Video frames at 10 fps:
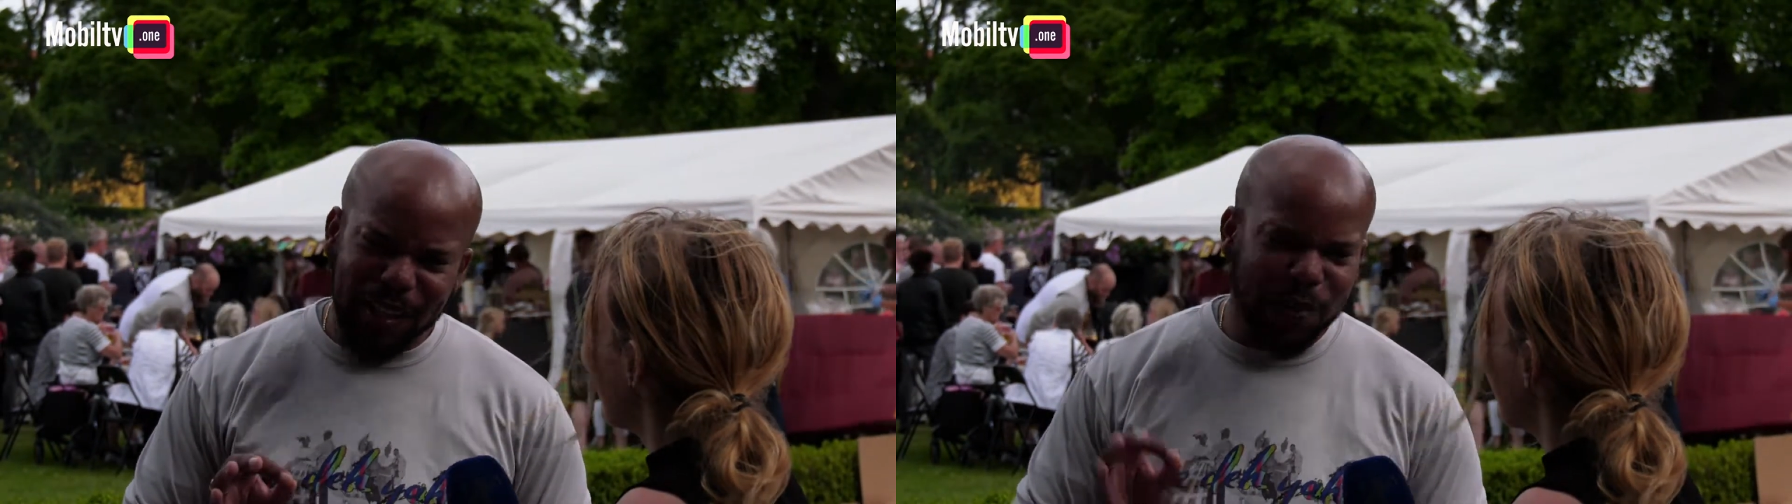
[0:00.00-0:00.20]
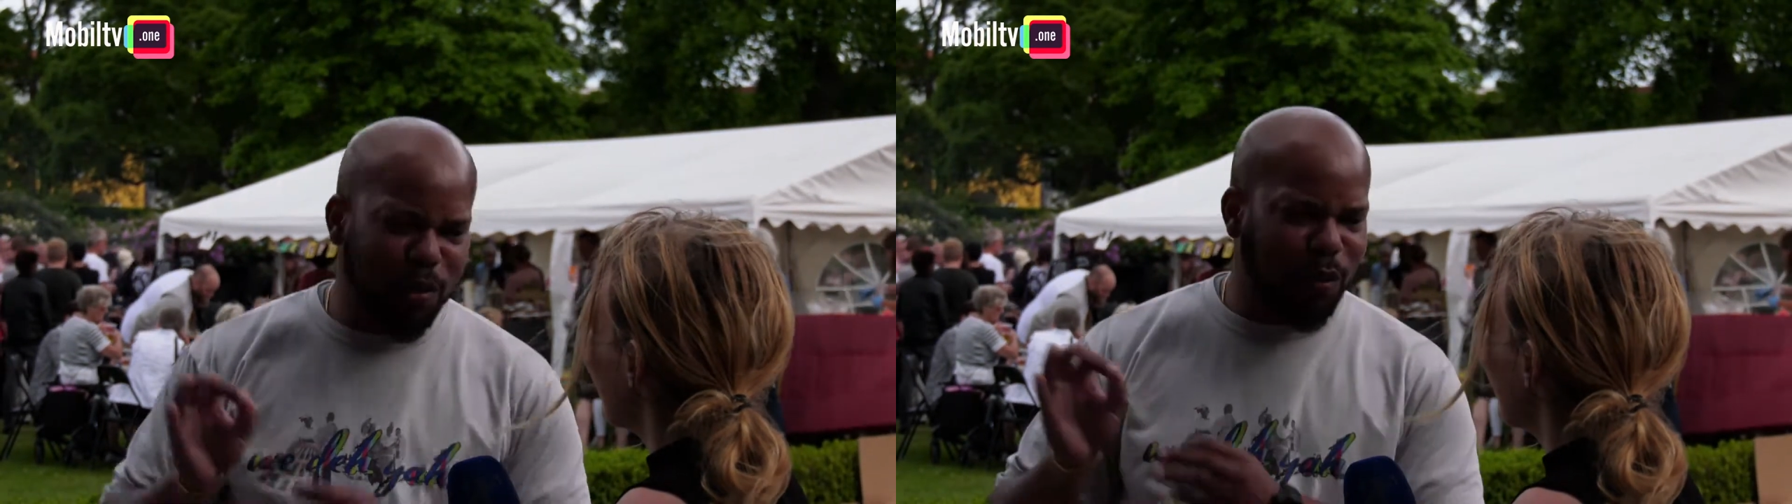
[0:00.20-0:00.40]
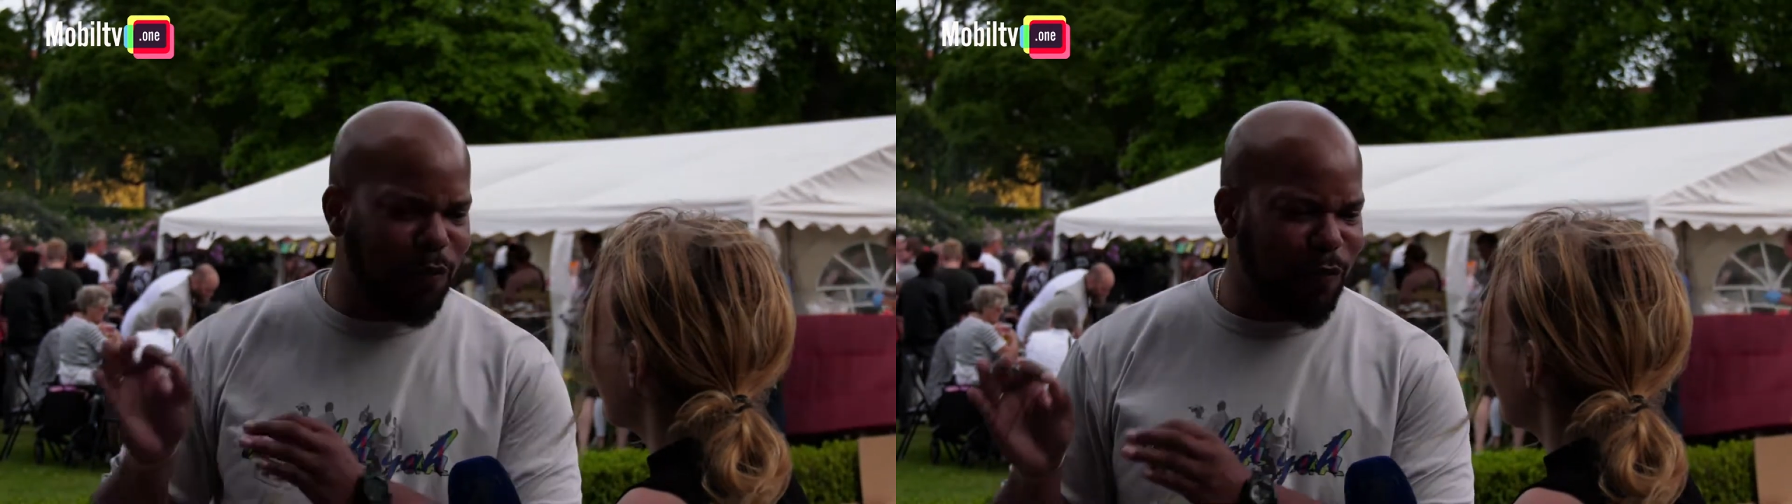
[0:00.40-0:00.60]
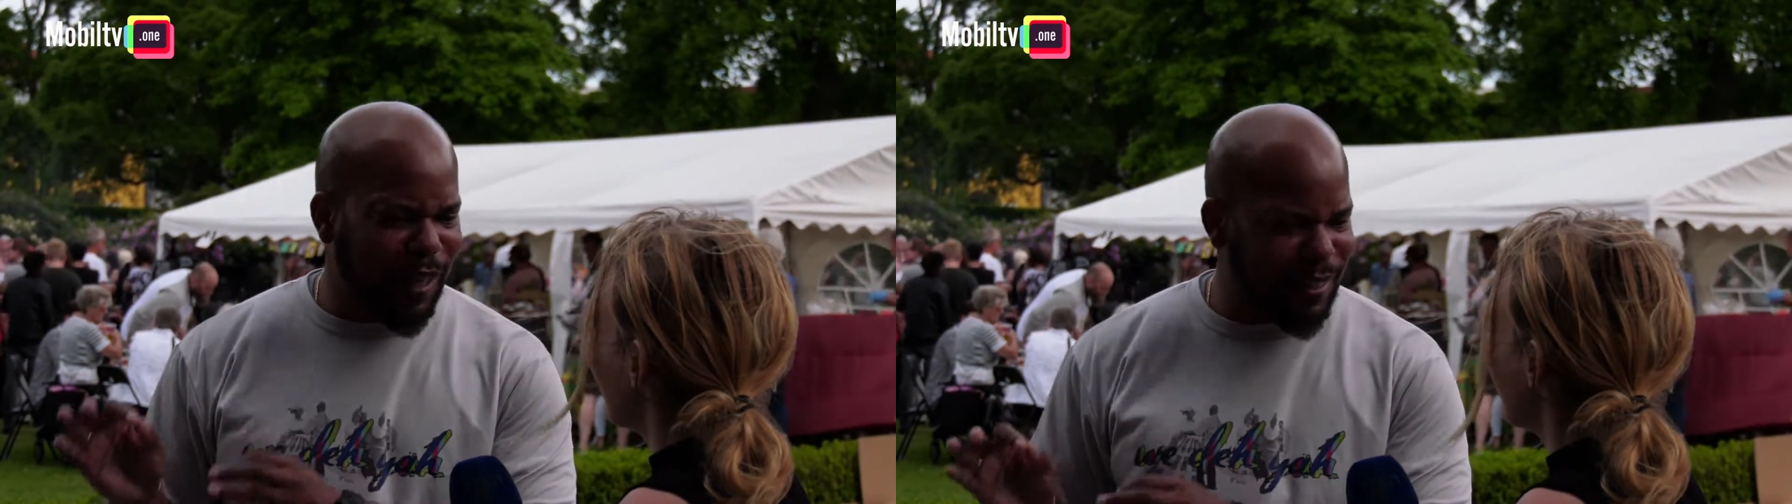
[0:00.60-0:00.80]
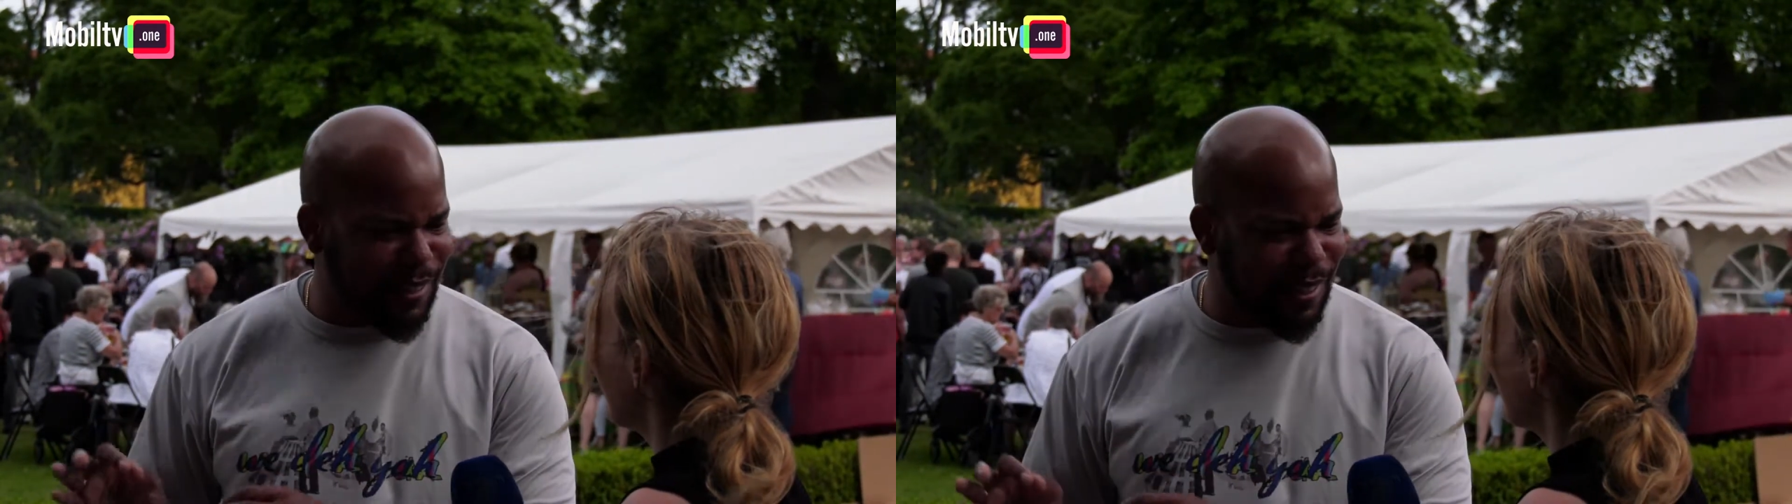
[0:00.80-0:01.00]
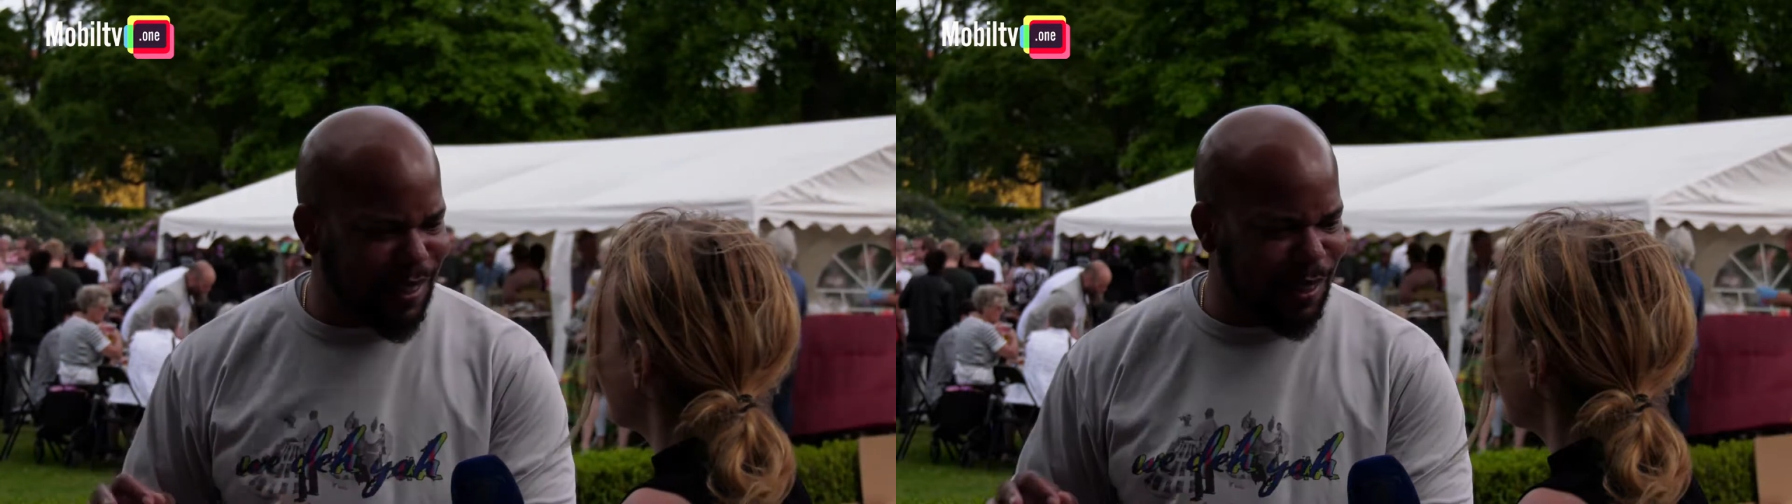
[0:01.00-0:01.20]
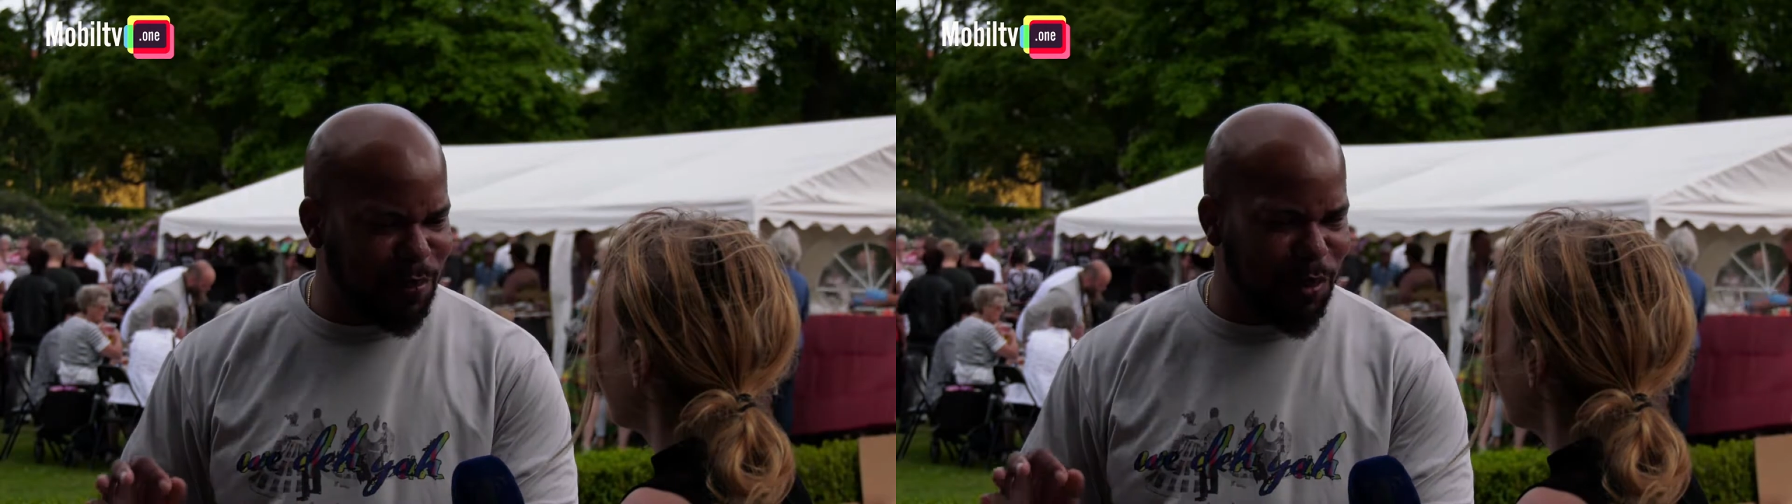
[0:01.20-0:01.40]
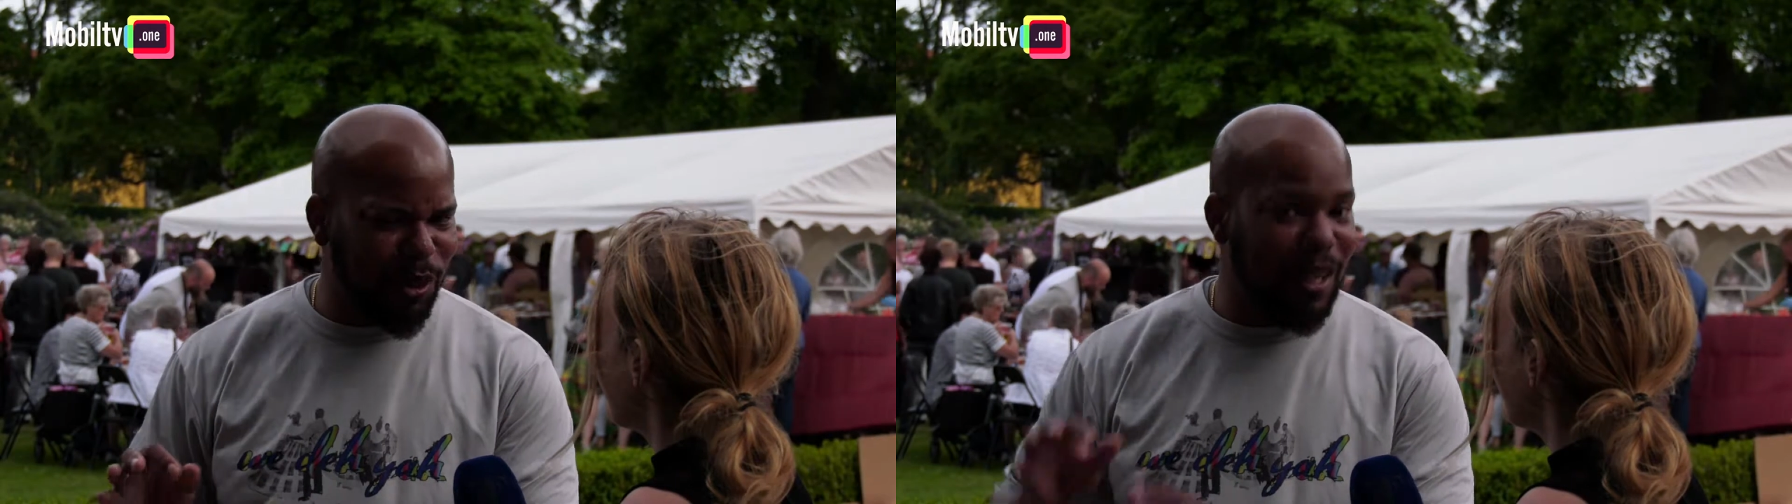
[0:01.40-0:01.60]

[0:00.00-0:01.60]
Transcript: more fancy, a little more